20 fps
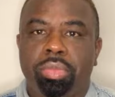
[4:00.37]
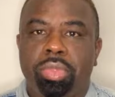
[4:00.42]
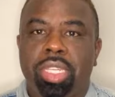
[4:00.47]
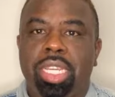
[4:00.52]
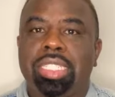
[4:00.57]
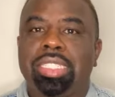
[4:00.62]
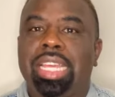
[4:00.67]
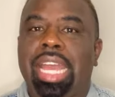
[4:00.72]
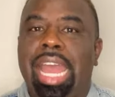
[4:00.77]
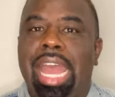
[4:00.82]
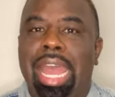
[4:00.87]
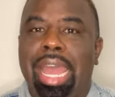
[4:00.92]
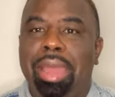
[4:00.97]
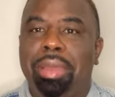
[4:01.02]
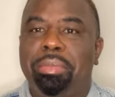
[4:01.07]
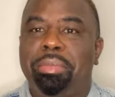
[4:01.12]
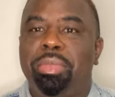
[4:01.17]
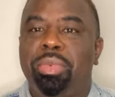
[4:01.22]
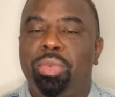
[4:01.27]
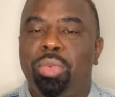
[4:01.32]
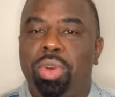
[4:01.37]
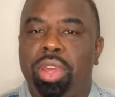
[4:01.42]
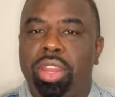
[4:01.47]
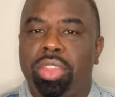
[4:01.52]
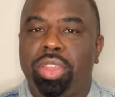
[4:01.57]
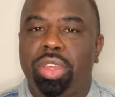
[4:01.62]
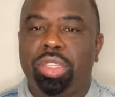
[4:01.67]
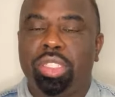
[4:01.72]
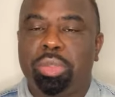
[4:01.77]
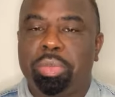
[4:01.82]
Cause I'm one
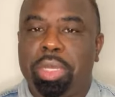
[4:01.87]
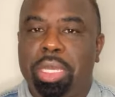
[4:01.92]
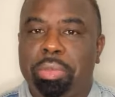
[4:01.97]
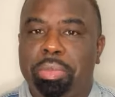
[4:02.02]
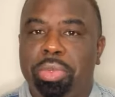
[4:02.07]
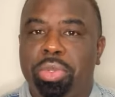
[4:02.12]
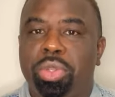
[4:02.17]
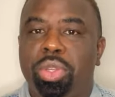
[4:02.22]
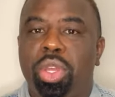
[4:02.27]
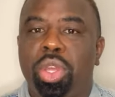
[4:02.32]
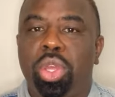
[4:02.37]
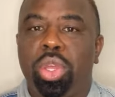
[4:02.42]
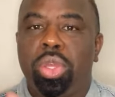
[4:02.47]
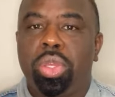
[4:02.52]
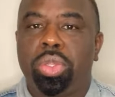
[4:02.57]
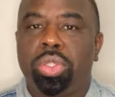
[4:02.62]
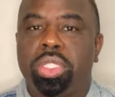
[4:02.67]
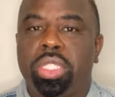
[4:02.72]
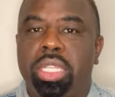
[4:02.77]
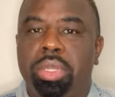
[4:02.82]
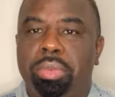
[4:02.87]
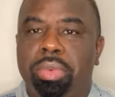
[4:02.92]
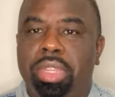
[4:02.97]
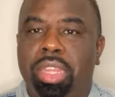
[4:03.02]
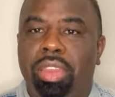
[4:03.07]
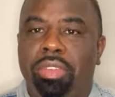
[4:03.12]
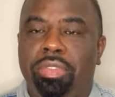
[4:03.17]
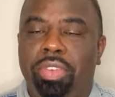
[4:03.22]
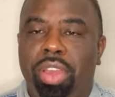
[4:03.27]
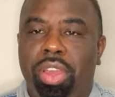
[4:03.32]
of those people who sleep with
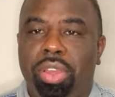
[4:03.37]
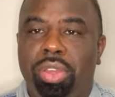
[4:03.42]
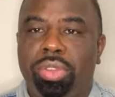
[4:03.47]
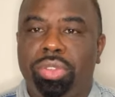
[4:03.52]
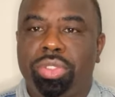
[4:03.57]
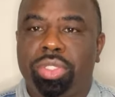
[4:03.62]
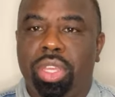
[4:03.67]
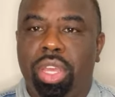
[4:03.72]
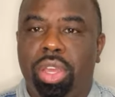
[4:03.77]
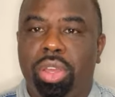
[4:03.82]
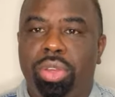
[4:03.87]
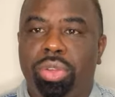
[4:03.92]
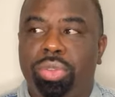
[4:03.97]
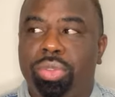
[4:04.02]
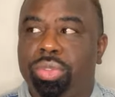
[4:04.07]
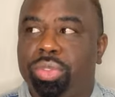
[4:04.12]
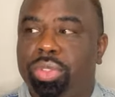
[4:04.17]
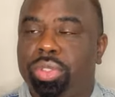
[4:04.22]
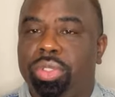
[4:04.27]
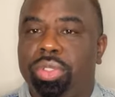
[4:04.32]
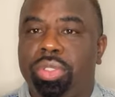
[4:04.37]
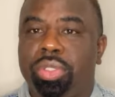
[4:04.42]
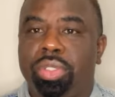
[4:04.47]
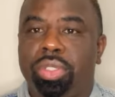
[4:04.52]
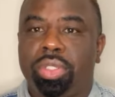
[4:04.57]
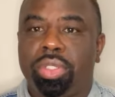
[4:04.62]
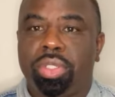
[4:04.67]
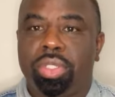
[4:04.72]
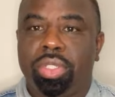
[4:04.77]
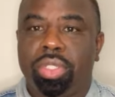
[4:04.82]
their phones on
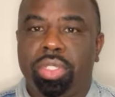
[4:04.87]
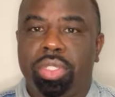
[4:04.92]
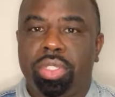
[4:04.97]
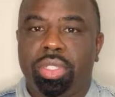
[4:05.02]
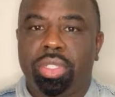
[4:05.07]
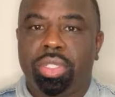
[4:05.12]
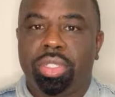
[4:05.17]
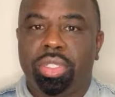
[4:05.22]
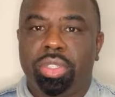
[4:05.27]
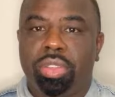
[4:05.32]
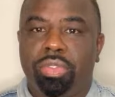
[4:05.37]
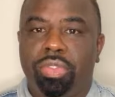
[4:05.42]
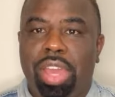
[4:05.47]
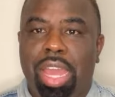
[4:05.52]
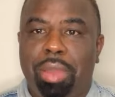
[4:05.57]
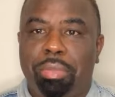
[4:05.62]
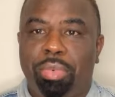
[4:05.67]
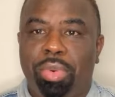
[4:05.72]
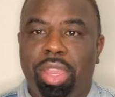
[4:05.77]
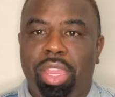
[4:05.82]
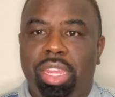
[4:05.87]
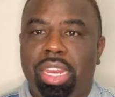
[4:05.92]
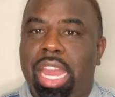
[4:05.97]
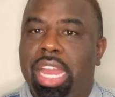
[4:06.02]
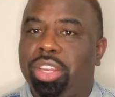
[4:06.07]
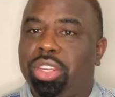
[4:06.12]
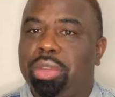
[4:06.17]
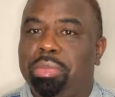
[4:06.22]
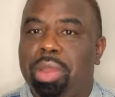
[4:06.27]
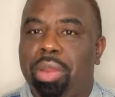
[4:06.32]
vibrate.
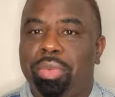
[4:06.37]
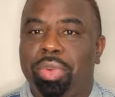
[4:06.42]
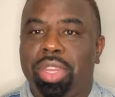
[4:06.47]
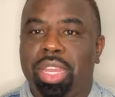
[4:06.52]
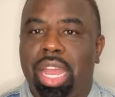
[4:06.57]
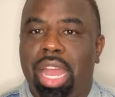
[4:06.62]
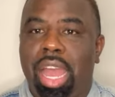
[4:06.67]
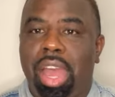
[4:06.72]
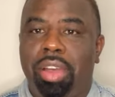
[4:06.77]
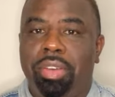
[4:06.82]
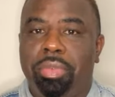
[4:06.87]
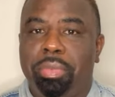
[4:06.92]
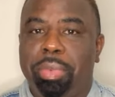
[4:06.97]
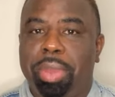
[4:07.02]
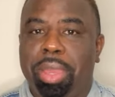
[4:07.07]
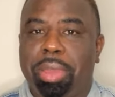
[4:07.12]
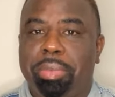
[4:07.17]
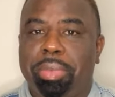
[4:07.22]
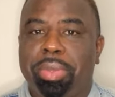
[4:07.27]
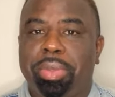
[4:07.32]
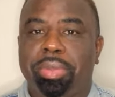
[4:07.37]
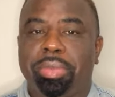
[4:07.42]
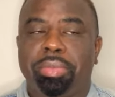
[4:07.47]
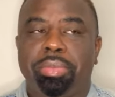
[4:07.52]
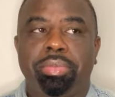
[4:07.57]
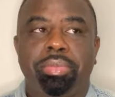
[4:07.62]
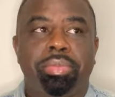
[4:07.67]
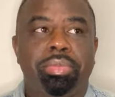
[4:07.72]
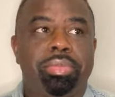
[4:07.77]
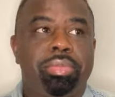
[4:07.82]
I turn my ringer off, baby.
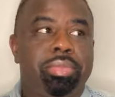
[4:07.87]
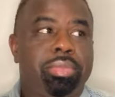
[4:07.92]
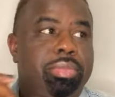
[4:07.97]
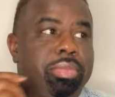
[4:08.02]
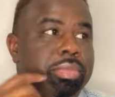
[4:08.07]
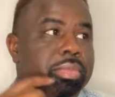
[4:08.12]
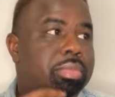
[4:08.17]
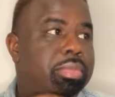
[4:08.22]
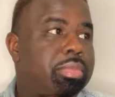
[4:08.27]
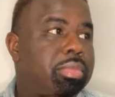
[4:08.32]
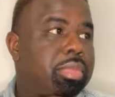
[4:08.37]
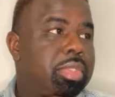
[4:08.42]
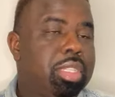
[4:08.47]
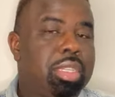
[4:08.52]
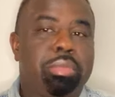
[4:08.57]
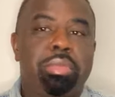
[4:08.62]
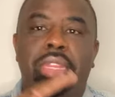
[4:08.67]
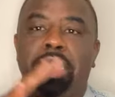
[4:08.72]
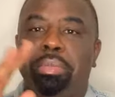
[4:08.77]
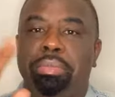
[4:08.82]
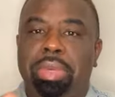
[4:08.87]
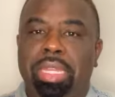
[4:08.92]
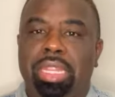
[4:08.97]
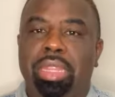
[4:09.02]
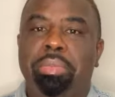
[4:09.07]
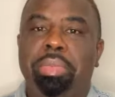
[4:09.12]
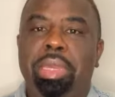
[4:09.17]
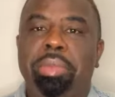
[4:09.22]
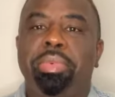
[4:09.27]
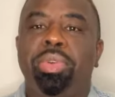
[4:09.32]
But
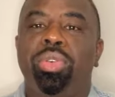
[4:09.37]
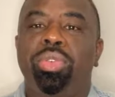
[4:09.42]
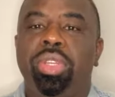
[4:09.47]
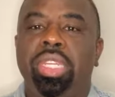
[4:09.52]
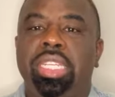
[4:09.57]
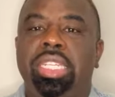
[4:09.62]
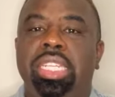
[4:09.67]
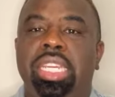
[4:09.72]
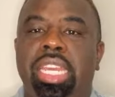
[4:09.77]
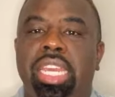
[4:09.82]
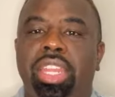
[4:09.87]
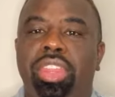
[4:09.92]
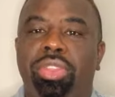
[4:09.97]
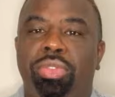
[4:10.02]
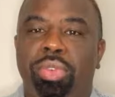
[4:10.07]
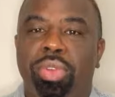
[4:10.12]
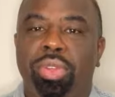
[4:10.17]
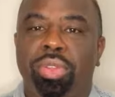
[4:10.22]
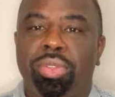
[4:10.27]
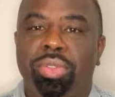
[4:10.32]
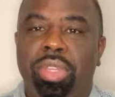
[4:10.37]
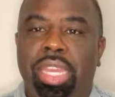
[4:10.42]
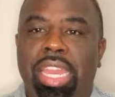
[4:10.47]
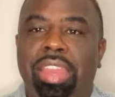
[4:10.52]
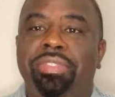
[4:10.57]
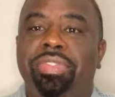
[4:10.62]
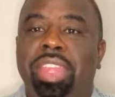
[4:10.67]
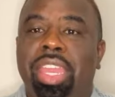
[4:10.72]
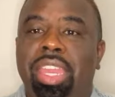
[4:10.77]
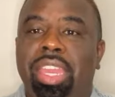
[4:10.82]
the people who need to get through,
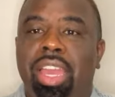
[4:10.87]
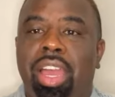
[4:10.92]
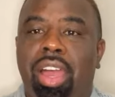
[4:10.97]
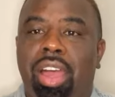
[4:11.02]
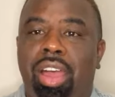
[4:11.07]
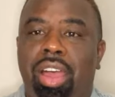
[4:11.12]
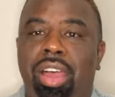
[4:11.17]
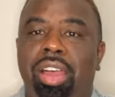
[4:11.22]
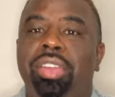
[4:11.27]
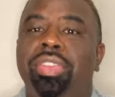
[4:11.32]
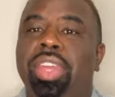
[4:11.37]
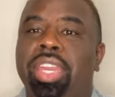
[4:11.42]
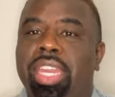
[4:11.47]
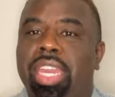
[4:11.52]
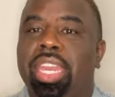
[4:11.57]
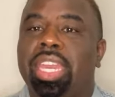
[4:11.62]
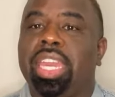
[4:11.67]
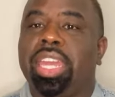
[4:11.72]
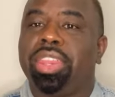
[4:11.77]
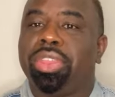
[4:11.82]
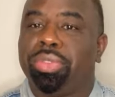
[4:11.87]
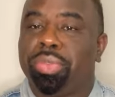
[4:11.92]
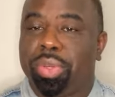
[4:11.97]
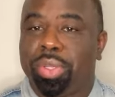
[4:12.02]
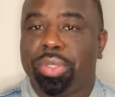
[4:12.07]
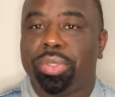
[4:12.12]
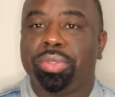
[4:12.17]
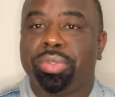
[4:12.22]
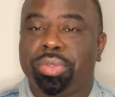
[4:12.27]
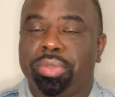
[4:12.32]
if they call, they can get
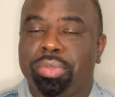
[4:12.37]
through.